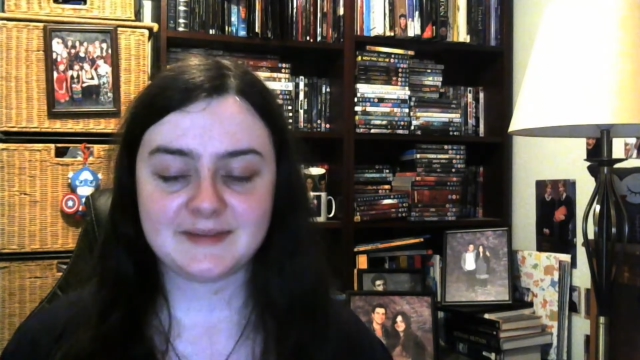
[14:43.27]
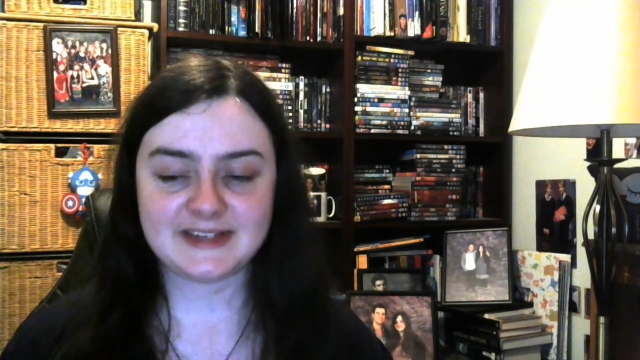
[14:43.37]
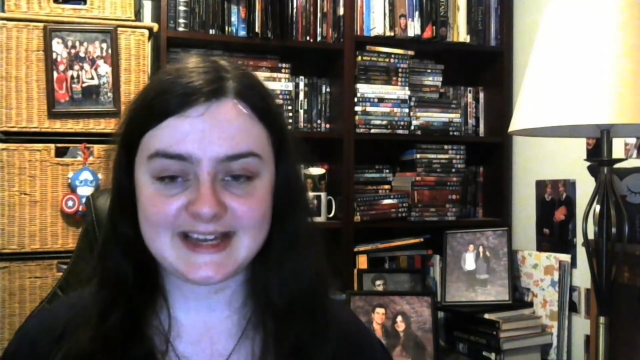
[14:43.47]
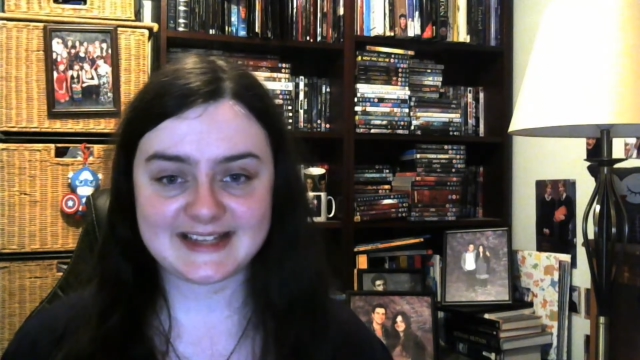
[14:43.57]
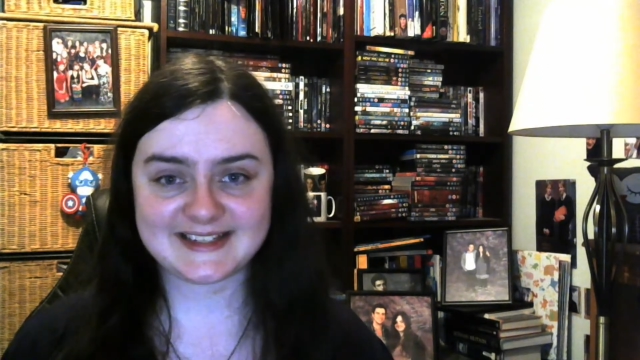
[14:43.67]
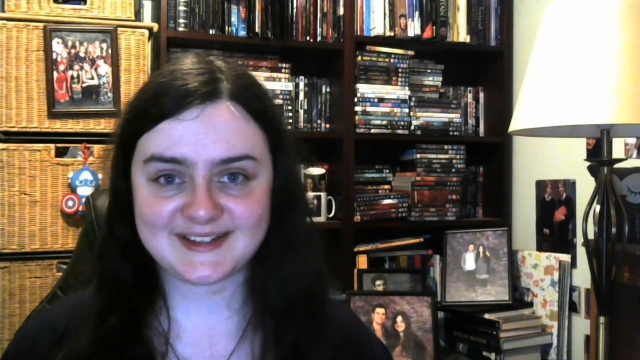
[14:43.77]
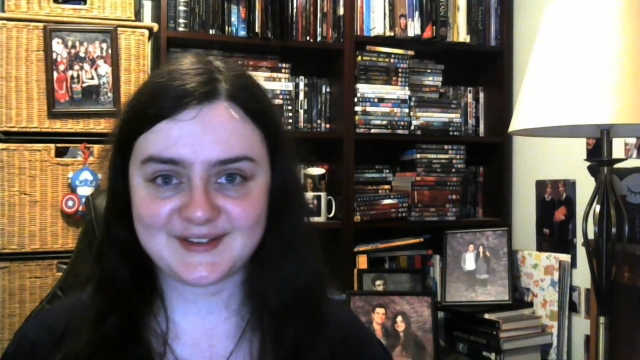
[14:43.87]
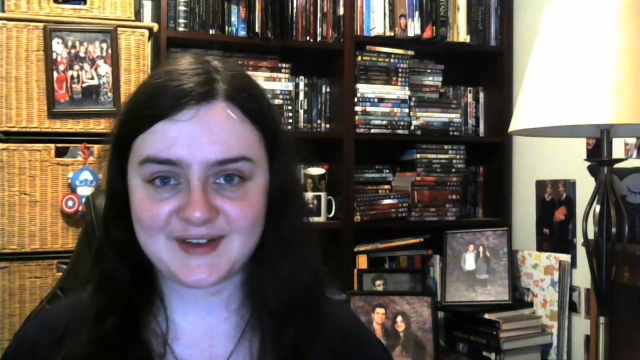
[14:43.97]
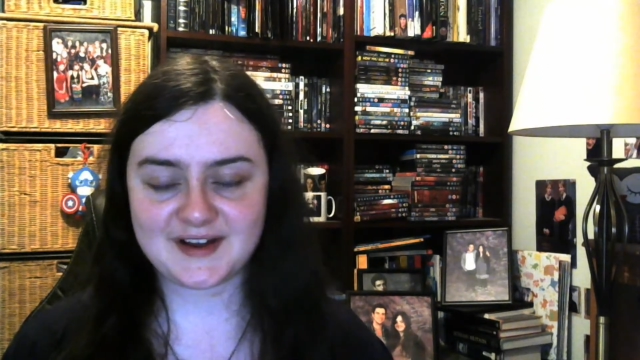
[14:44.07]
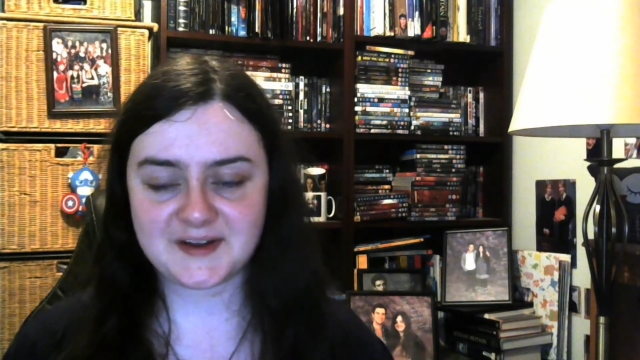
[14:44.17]
yes,
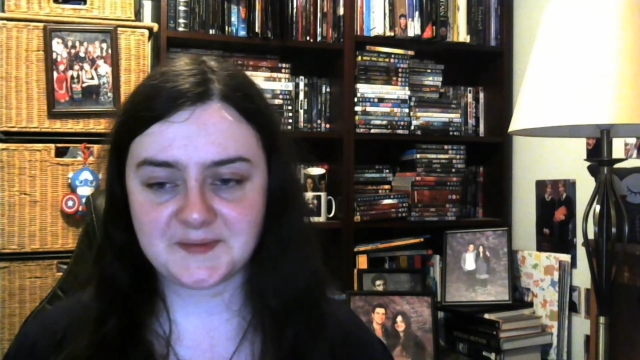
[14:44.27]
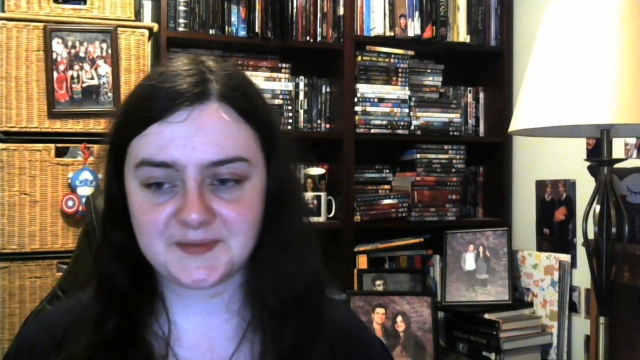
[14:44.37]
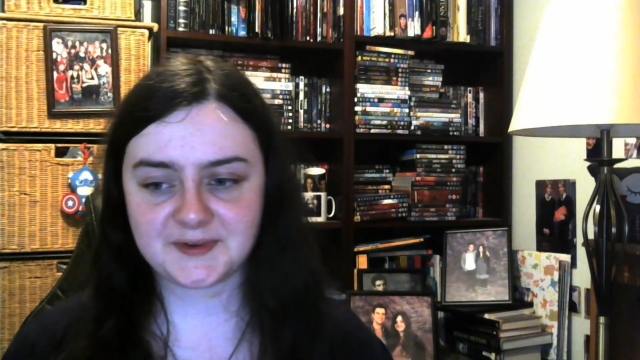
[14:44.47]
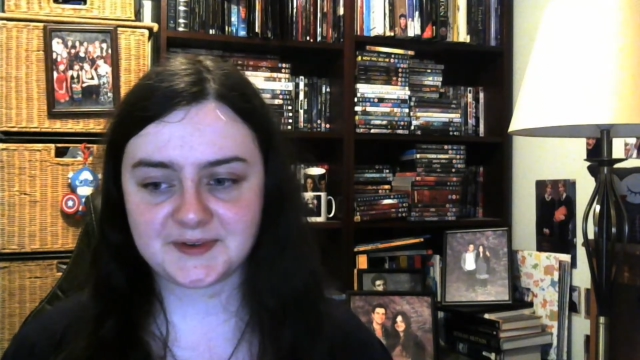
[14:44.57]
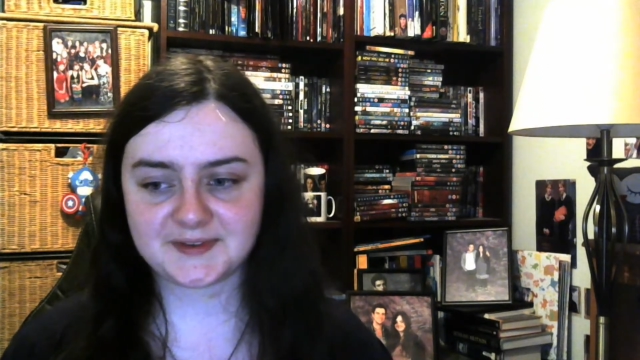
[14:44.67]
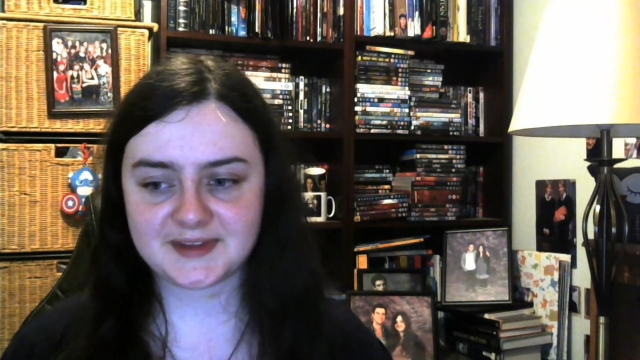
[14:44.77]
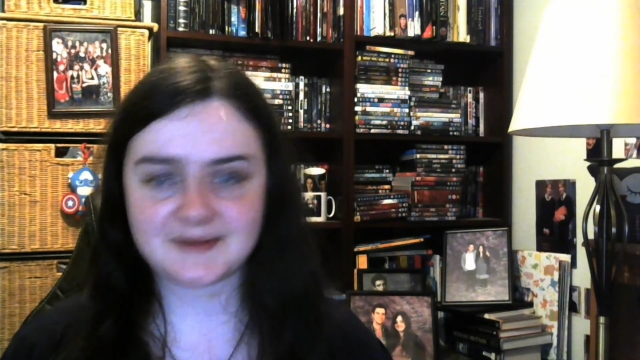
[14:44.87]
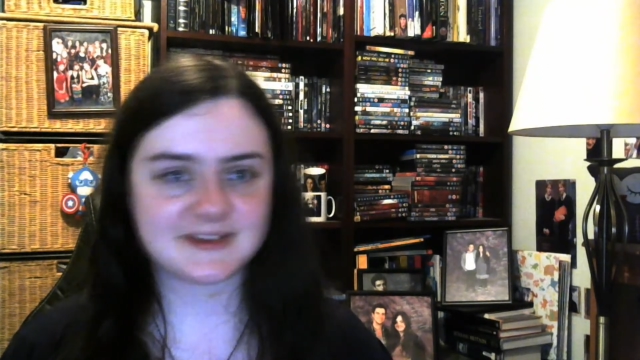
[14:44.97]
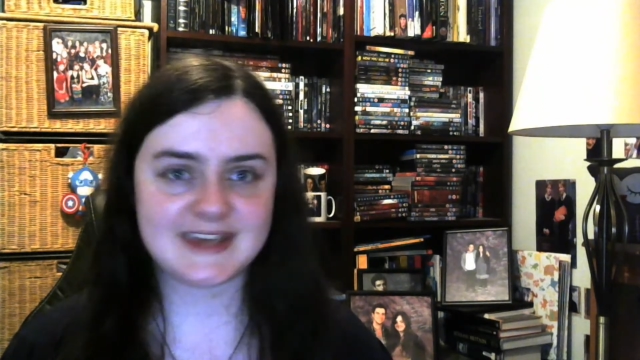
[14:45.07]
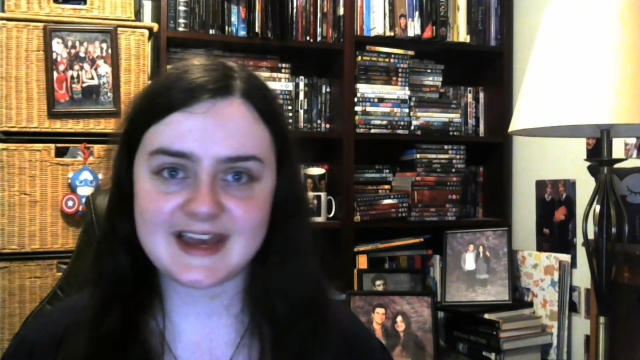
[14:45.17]
so um, on
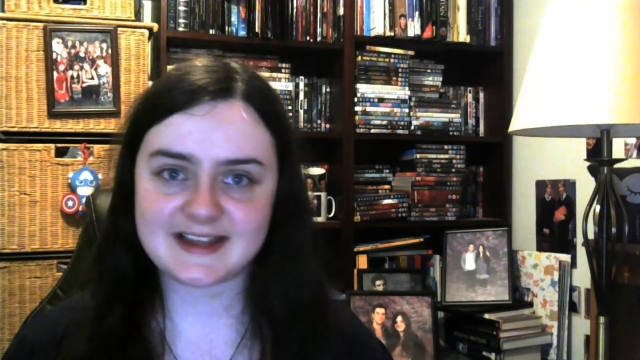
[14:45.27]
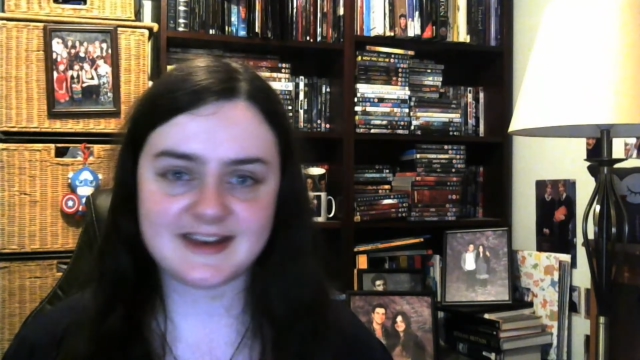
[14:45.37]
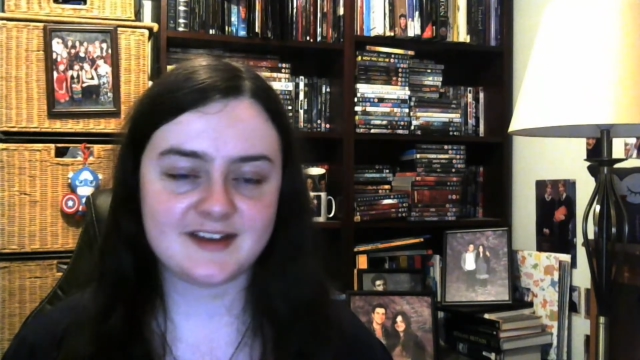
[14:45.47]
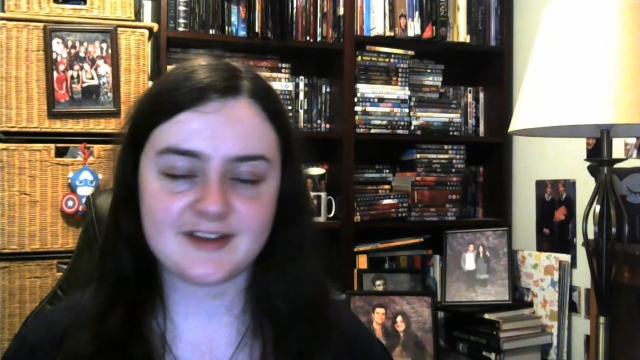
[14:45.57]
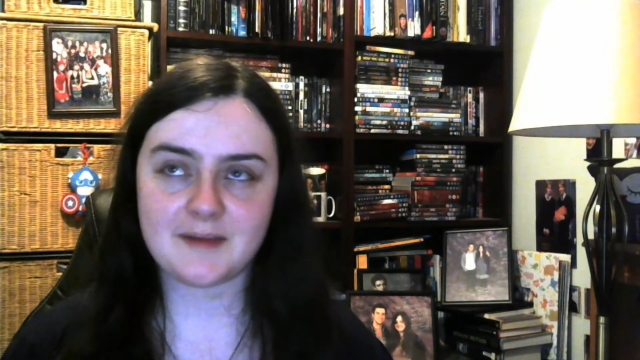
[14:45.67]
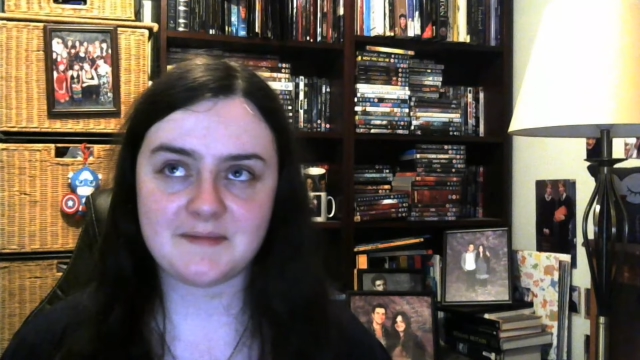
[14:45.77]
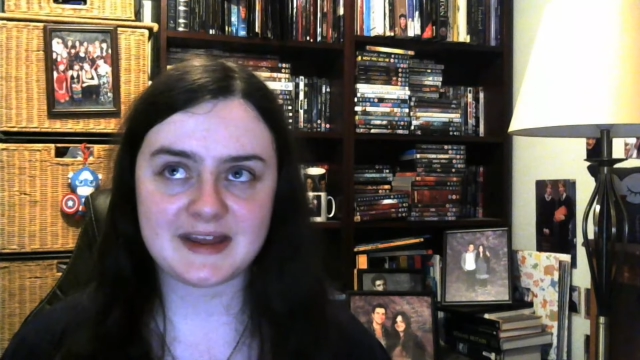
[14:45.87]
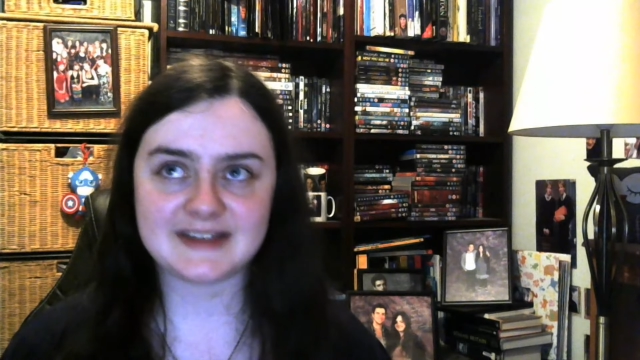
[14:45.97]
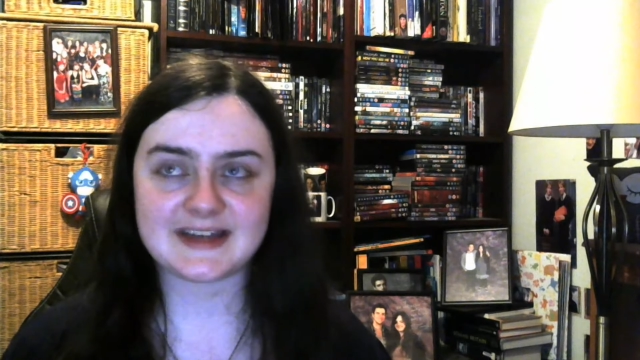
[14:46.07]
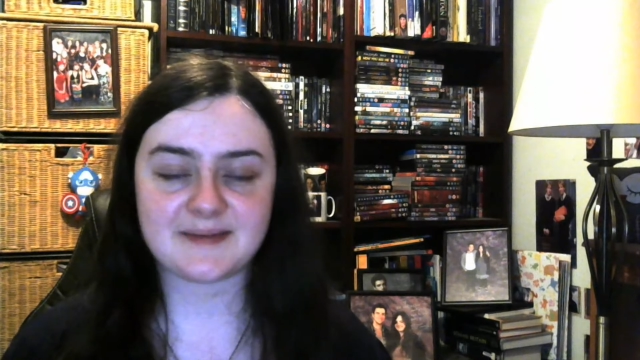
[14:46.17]
that was yet another
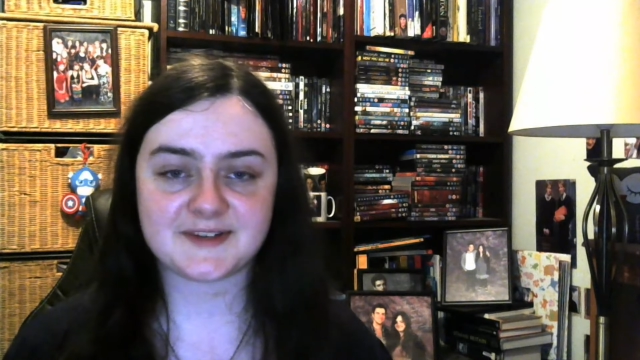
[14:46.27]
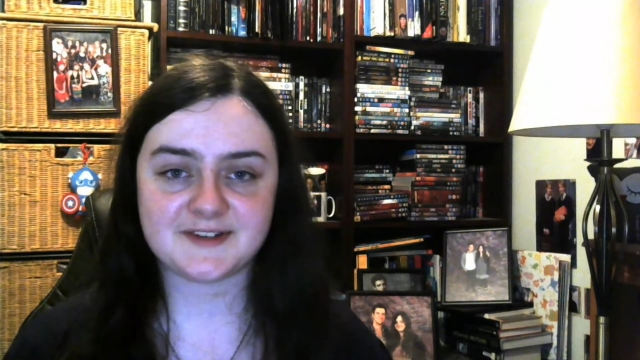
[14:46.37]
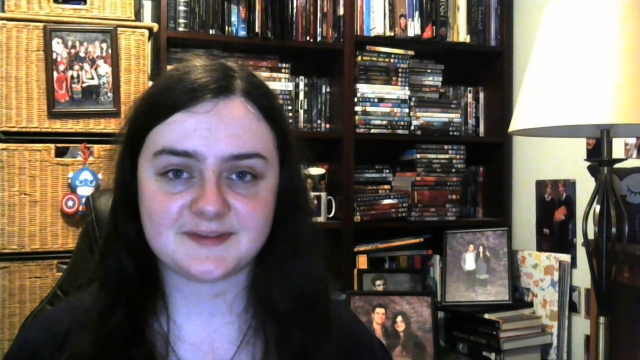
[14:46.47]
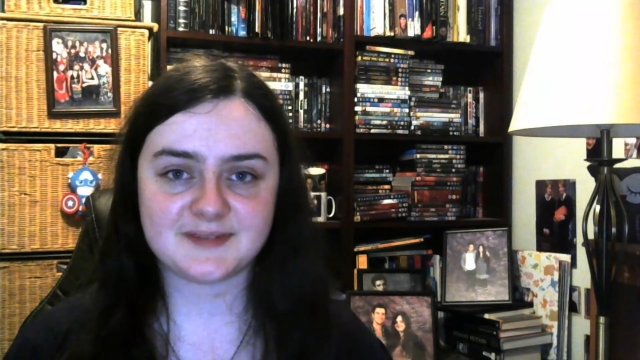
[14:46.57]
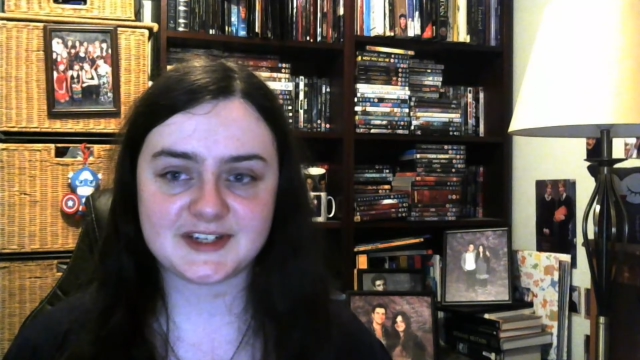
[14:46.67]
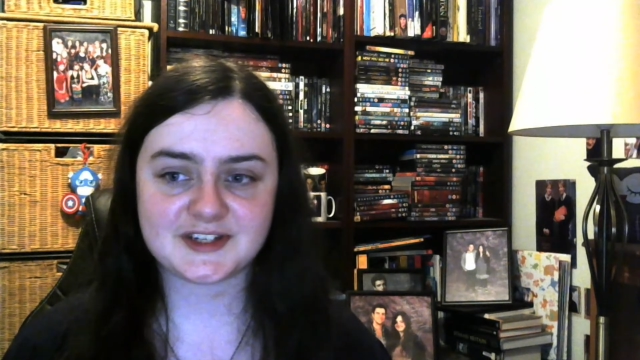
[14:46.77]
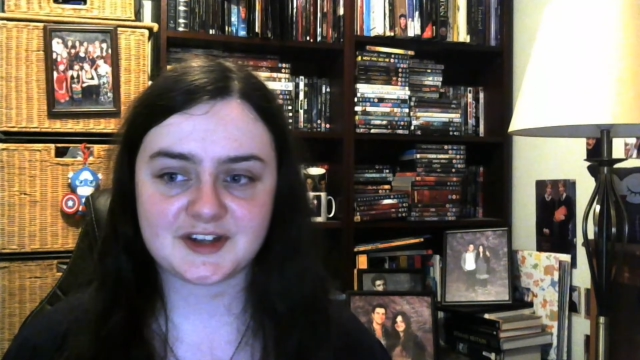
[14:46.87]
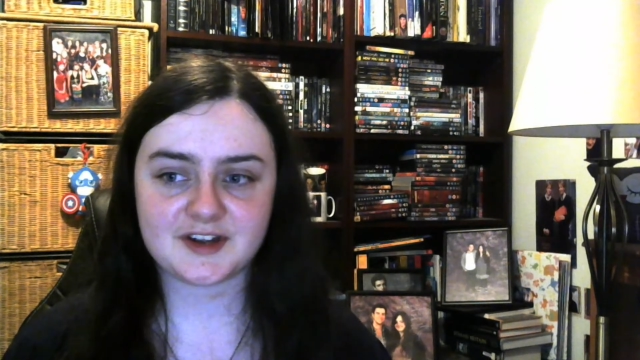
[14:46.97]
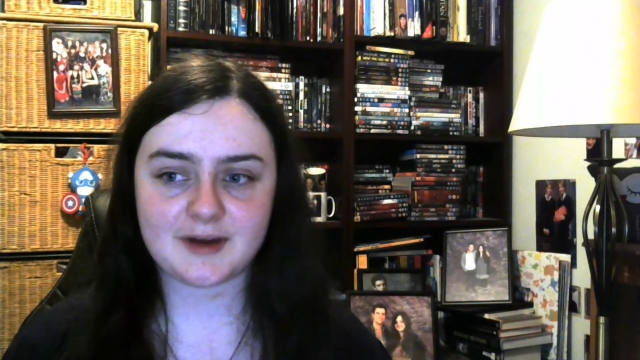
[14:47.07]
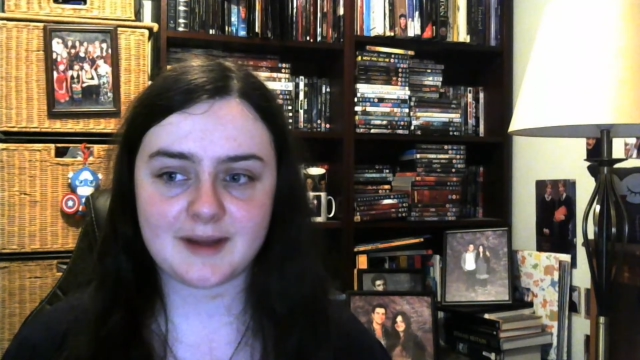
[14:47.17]
amazing episode from this show.